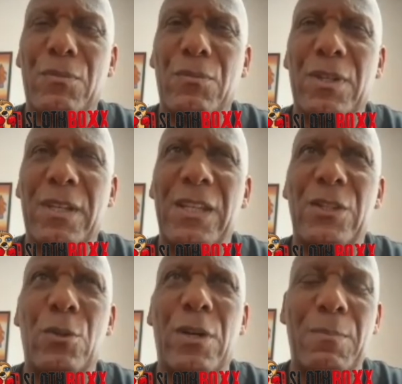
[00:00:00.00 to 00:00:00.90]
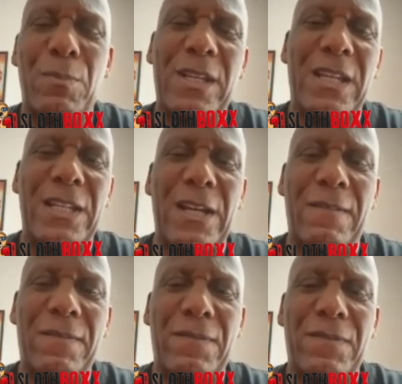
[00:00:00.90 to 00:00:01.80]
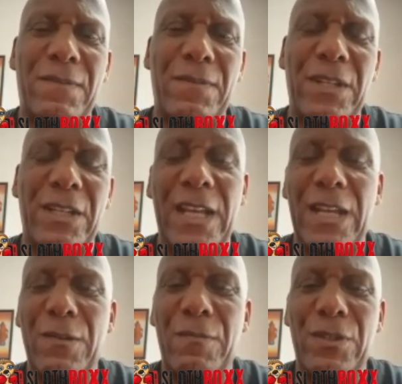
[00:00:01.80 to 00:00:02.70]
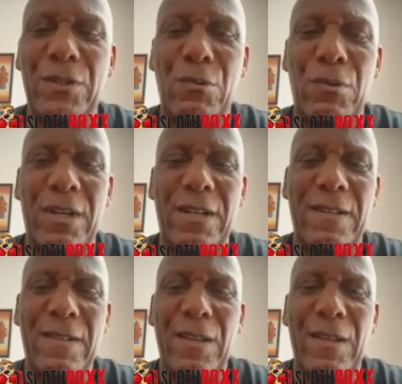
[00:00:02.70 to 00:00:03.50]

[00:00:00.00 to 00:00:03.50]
he joined Mickey Duff near the end of his career,